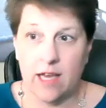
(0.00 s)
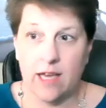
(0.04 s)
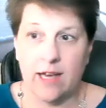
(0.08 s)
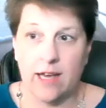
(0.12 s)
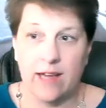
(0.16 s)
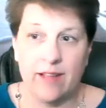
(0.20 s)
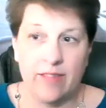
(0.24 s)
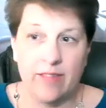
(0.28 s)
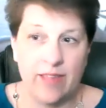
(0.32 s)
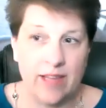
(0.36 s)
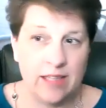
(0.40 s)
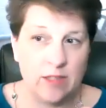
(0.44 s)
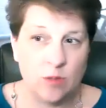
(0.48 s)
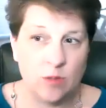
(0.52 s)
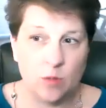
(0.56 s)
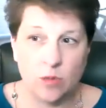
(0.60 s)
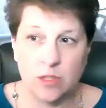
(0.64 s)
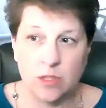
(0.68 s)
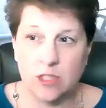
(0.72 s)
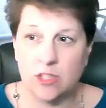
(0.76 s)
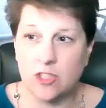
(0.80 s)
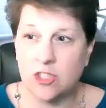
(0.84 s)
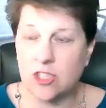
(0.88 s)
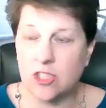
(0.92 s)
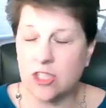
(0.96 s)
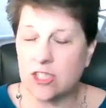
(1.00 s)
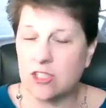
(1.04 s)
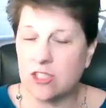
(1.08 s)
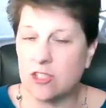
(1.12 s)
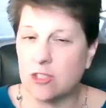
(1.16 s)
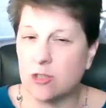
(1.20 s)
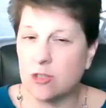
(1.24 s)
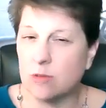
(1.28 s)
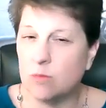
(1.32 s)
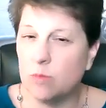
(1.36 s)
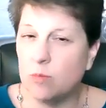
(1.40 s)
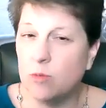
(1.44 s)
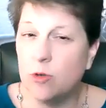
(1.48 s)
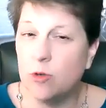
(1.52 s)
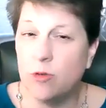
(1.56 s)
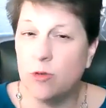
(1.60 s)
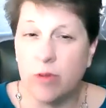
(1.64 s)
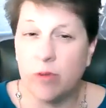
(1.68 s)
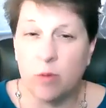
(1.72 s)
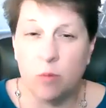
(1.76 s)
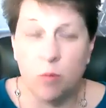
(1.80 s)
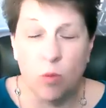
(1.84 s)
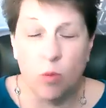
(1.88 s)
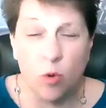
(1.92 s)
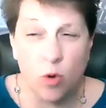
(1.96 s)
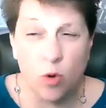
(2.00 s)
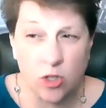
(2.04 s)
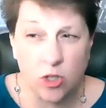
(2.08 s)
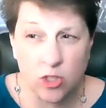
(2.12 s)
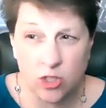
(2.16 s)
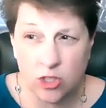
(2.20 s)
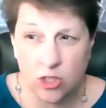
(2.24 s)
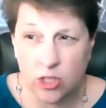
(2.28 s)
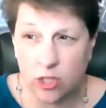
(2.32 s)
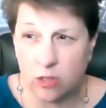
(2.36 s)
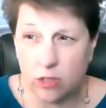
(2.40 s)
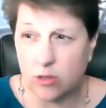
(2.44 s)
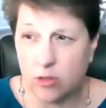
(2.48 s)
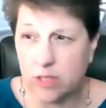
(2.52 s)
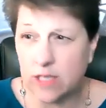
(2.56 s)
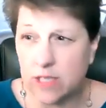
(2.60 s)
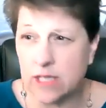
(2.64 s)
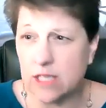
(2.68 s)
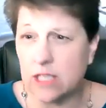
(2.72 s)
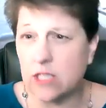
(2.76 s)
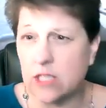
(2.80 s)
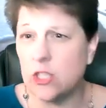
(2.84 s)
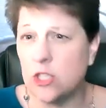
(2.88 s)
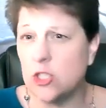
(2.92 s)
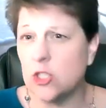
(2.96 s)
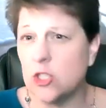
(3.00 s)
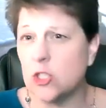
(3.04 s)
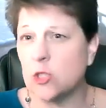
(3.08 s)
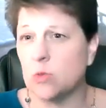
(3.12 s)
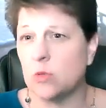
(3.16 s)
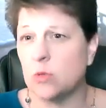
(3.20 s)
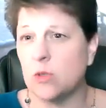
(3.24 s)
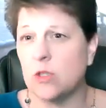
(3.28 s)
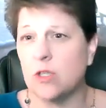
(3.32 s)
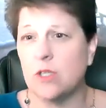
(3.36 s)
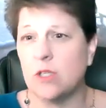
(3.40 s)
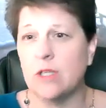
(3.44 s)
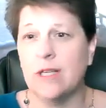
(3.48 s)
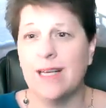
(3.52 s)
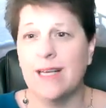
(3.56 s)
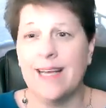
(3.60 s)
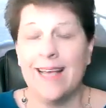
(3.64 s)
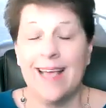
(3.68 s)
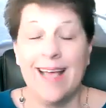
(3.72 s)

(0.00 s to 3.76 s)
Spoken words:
That's when you're moving more slowly than usual.